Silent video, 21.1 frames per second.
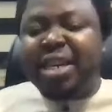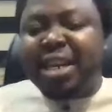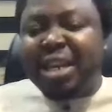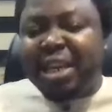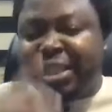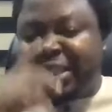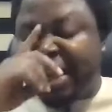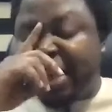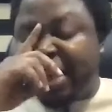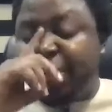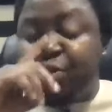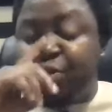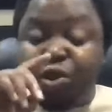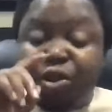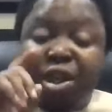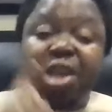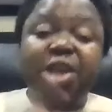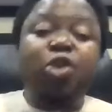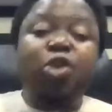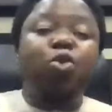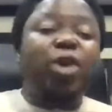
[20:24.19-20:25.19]
He said, if you
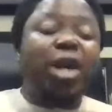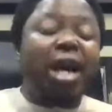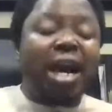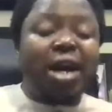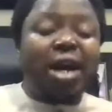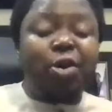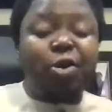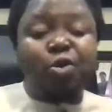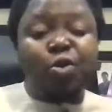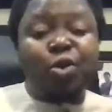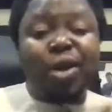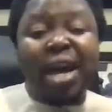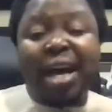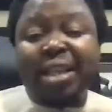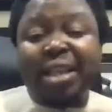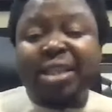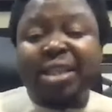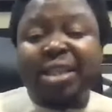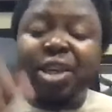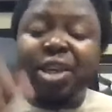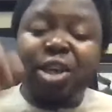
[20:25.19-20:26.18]
think you can or you
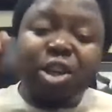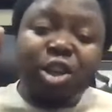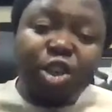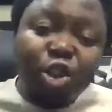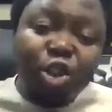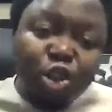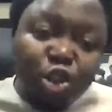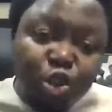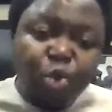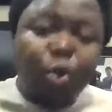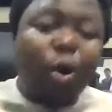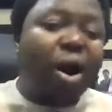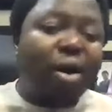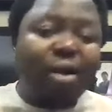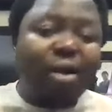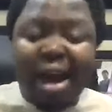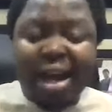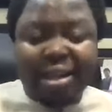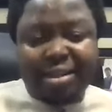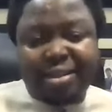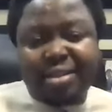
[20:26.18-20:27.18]
can't, you are
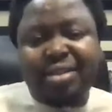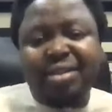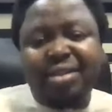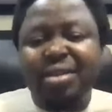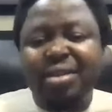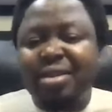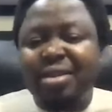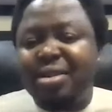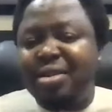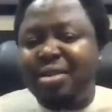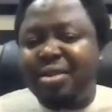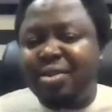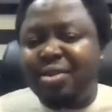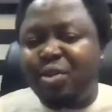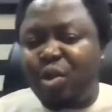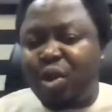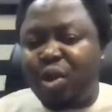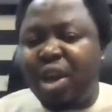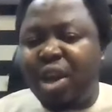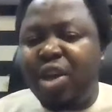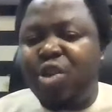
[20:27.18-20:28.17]
right.
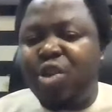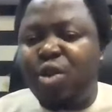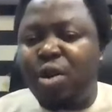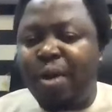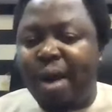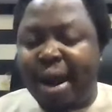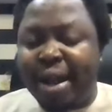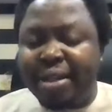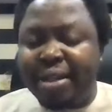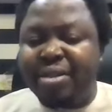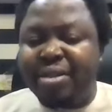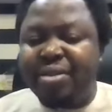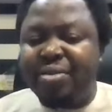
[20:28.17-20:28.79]
Okay, you're right.